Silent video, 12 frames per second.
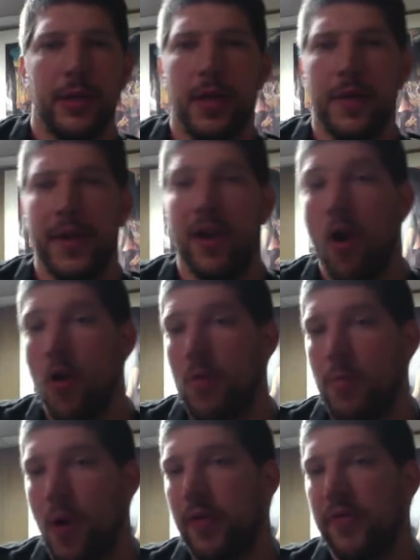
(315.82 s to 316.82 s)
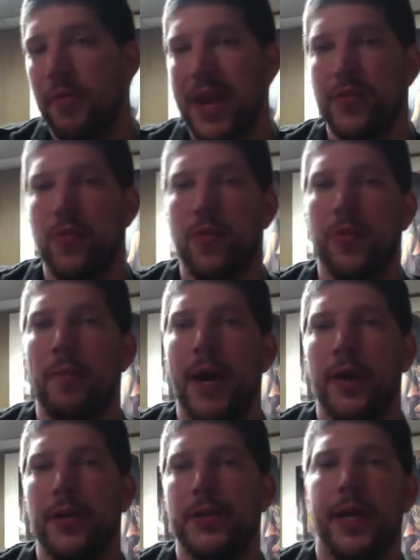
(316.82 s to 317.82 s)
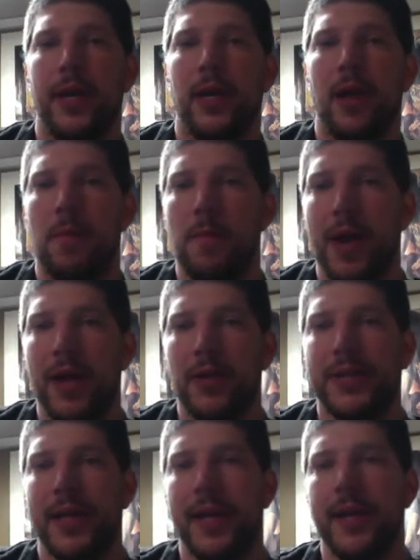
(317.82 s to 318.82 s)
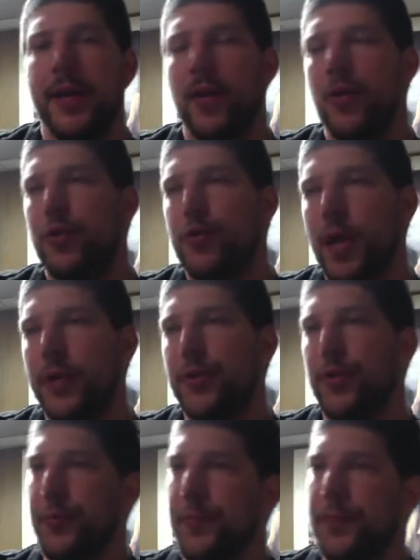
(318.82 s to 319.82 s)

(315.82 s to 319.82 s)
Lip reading: that aren't part of the major or the minor scale. Our minor second and our tritone.